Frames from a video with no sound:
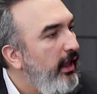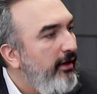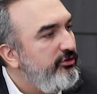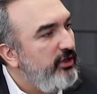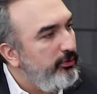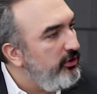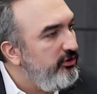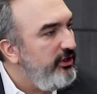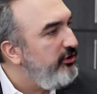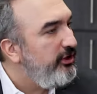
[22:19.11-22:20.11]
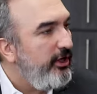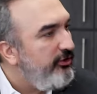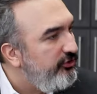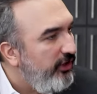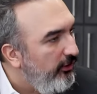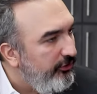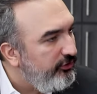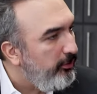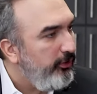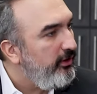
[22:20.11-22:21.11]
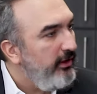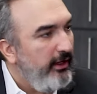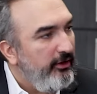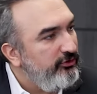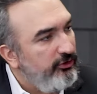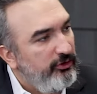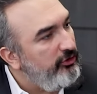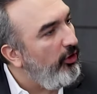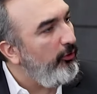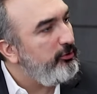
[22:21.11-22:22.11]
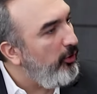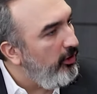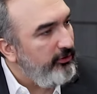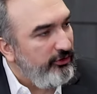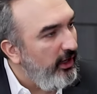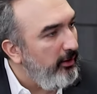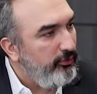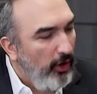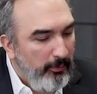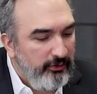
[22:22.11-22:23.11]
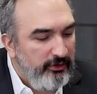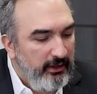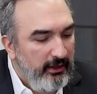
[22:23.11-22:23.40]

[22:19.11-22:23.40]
have a separate deed. You cannot sell it separately. It's always part of the same property.